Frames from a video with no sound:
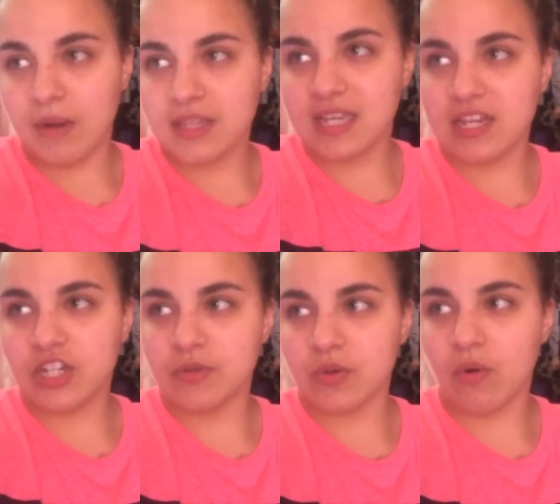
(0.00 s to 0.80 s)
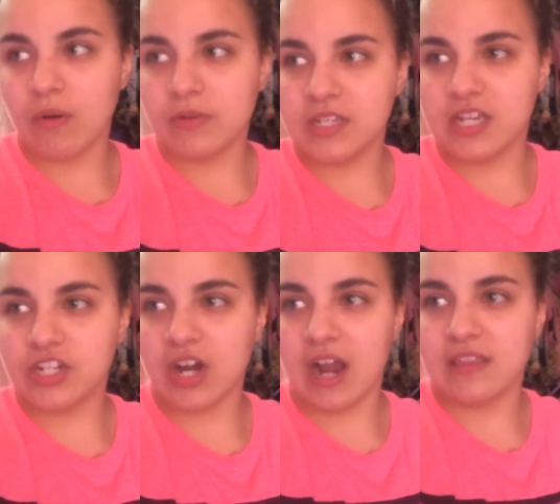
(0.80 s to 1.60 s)
not saying she was a horrible
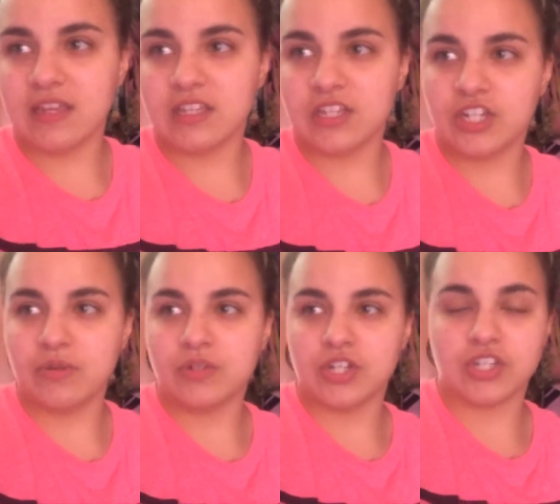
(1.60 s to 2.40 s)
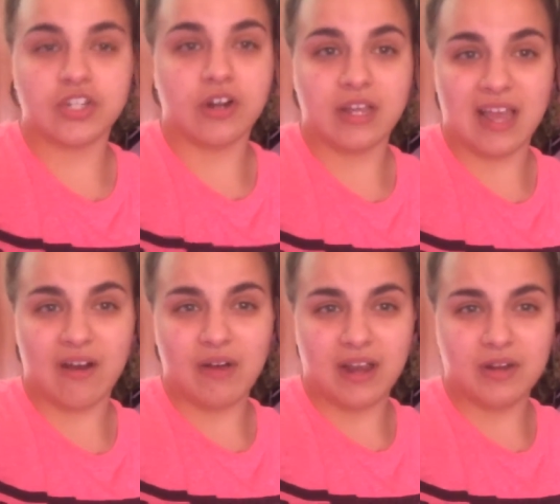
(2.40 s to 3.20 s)
teacher. I think that she was just starting
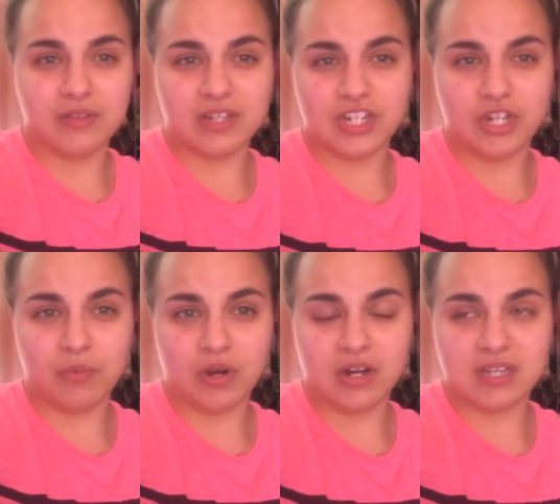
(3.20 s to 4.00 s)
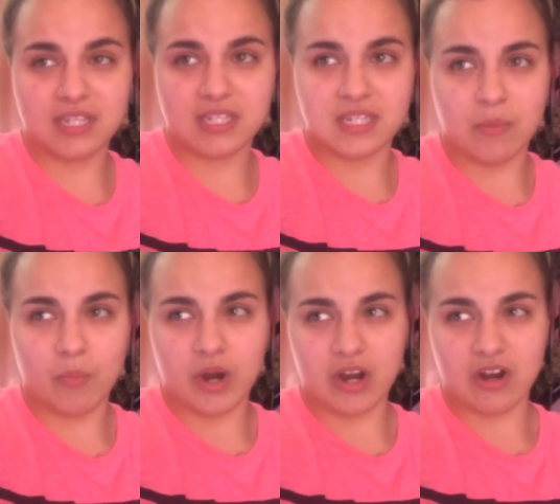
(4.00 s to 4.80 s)
out. I know that she works
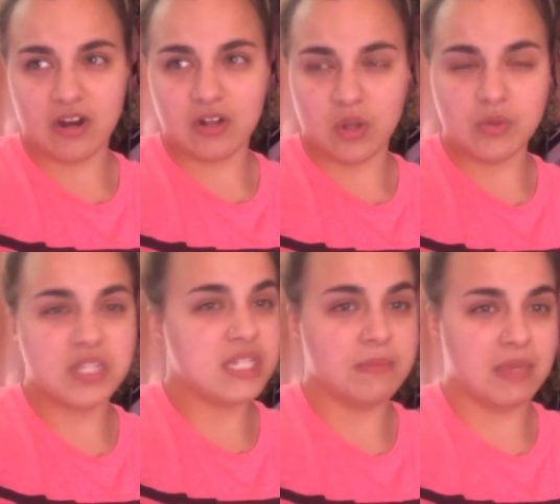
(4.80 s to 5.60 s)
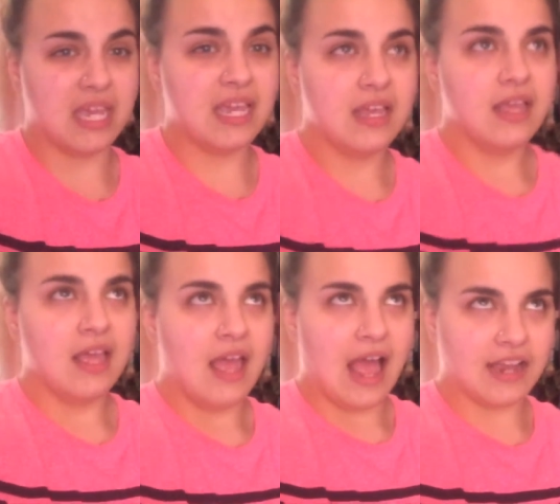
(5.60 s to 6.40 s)
somewhere close to me,
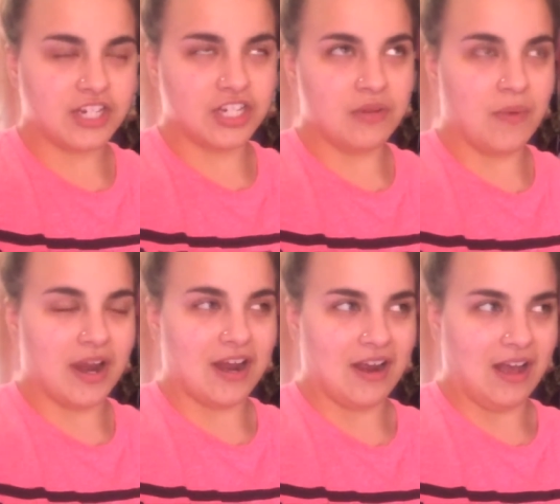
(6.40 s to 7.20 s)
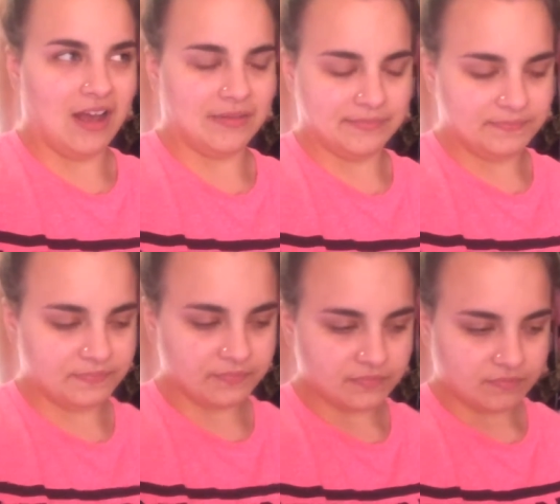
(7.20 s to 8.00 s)
actually, where um,
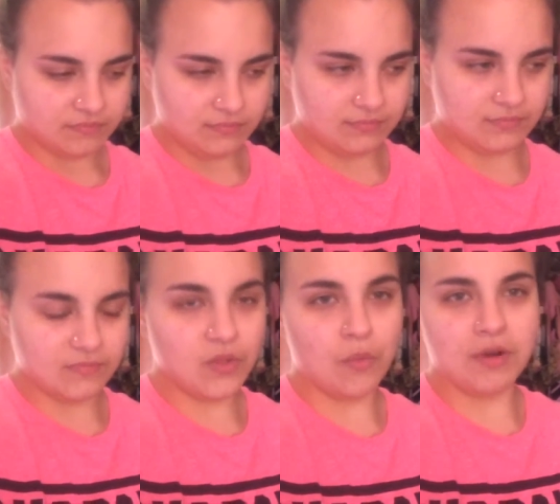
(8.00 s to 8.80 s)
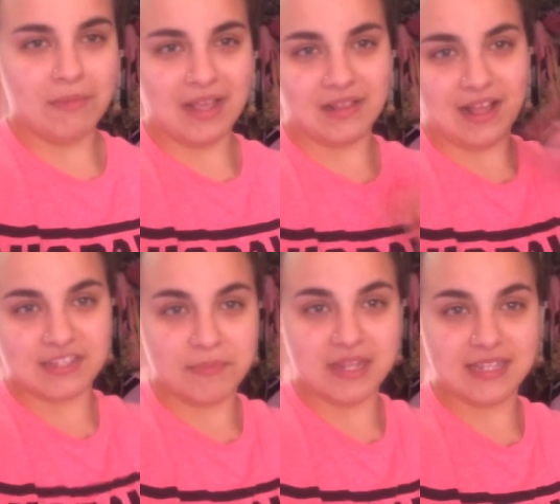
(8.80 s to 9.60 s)
one of my
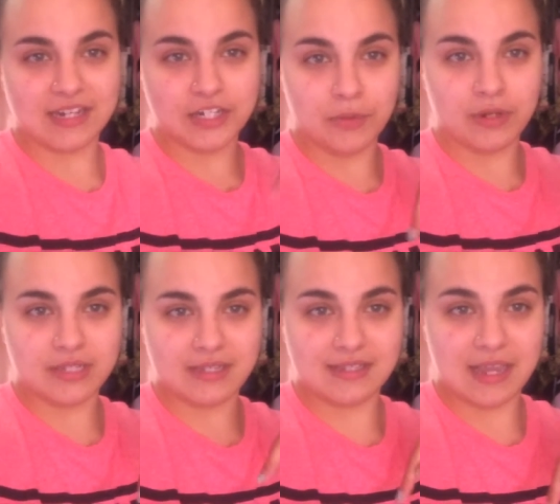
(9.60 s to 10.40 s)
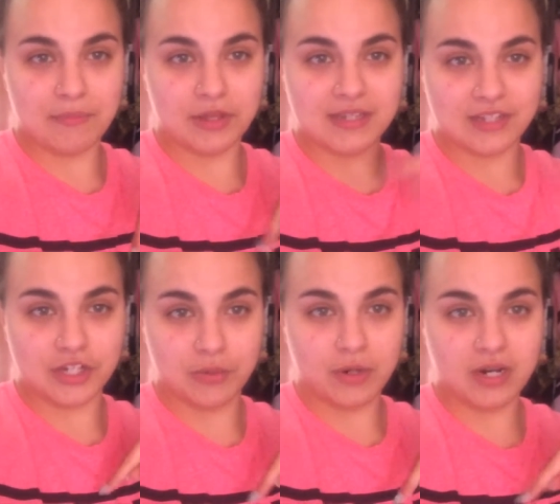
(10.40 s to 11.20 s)
classmates actually works in the same place that
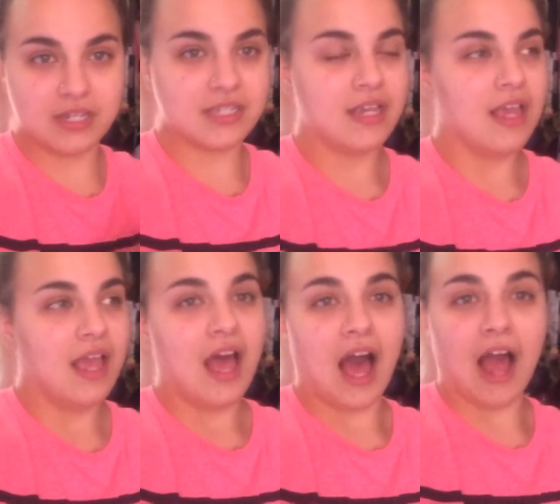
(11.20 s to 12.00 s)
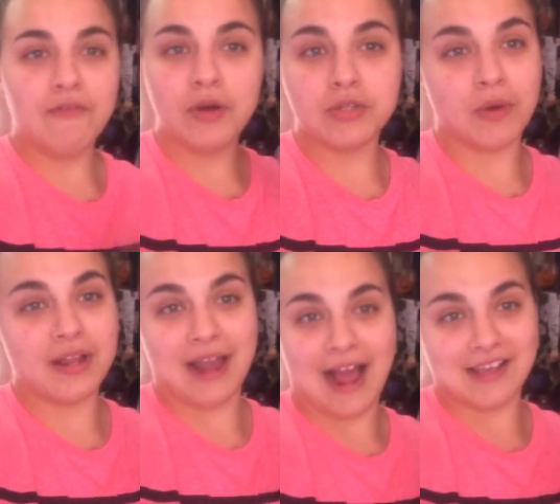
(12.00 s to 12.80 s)
she works. I've always
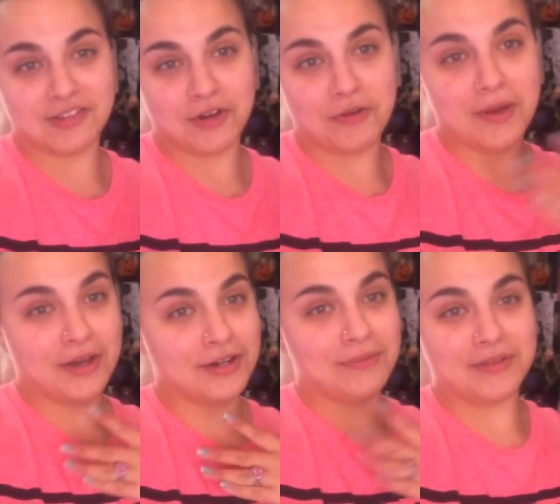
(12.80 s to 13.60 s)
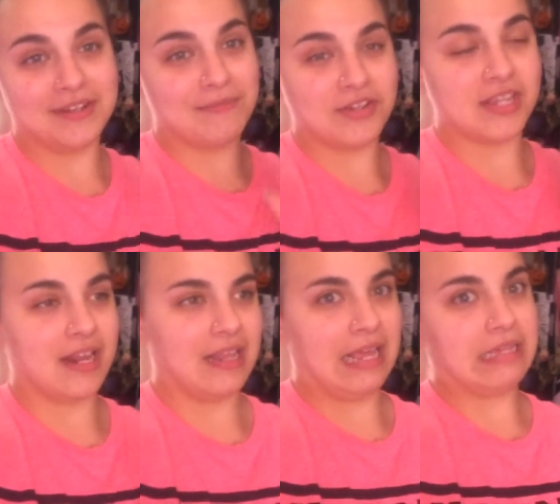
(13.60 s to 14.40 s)
wanted to ask her about her, but I'm just
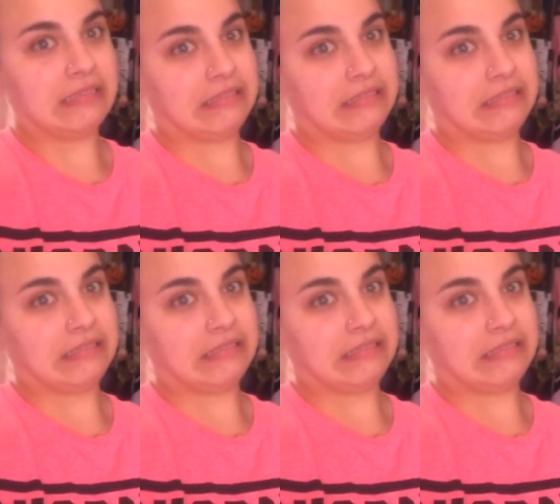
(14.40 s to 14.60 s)
kind of like,